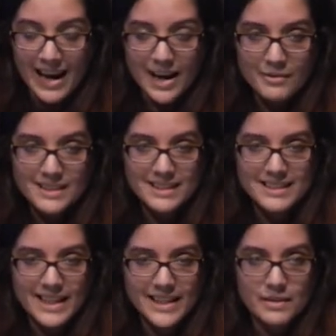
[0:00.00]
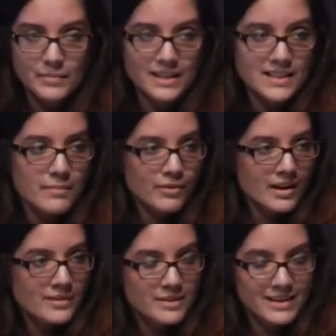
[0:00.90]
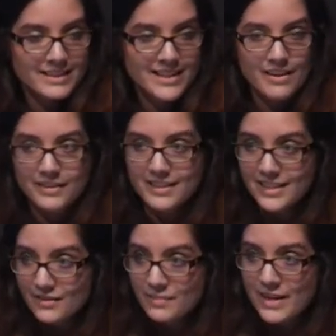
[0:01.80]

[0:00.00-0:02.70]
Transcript: I was excited because I promised myself that this was